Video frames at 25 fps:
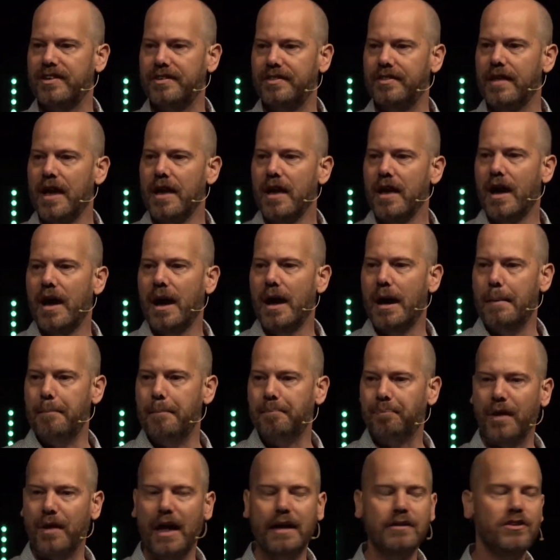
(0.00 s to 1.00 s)
And
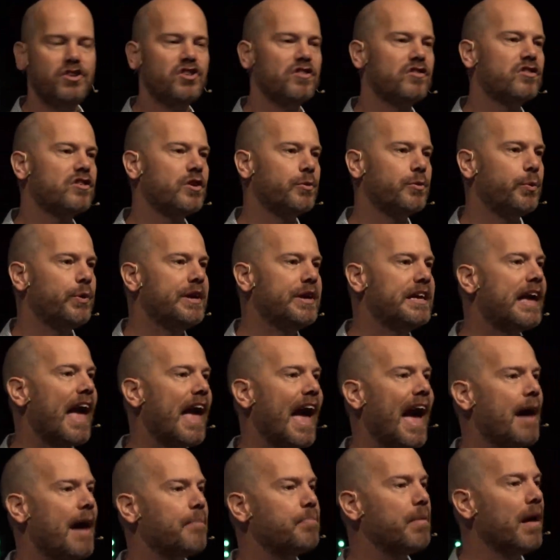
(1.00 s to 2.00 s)
just to
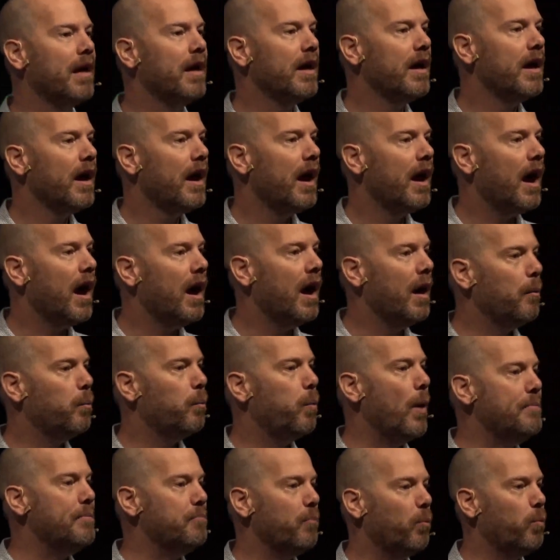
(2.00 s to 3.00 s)
recap,
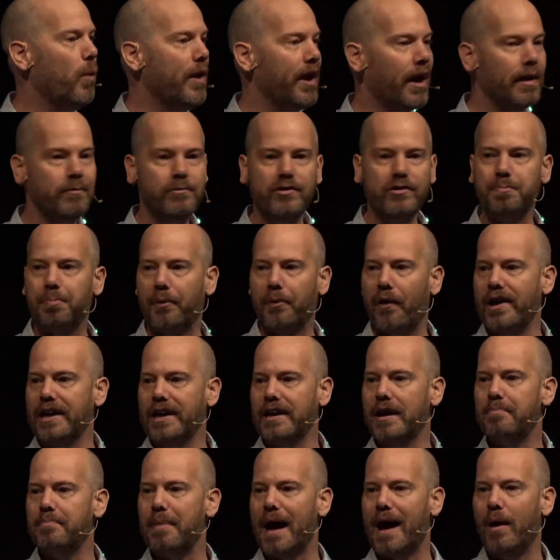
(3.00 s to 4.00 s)
when I was
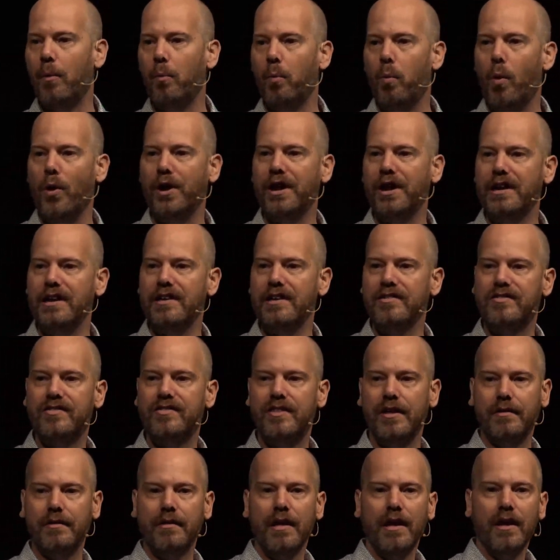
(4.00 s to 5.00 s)
praying about what it is
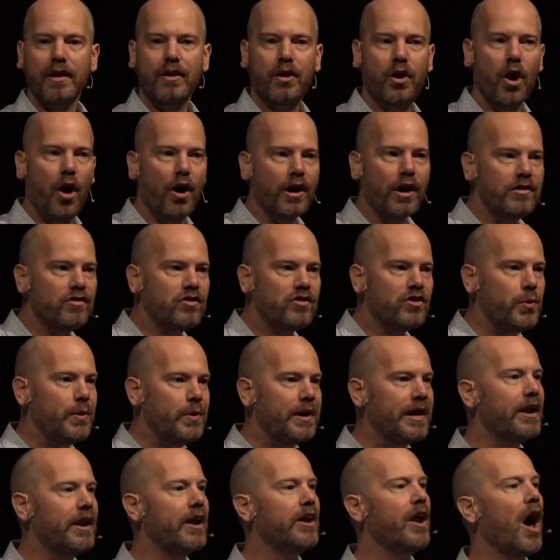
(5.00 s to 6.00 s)
that God is
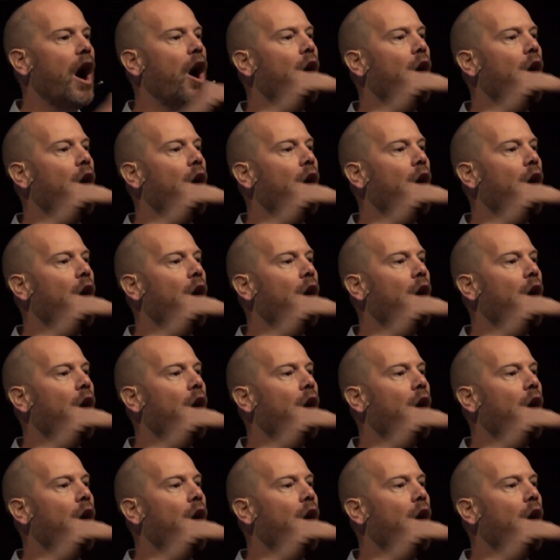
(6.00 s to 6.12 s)
doing in an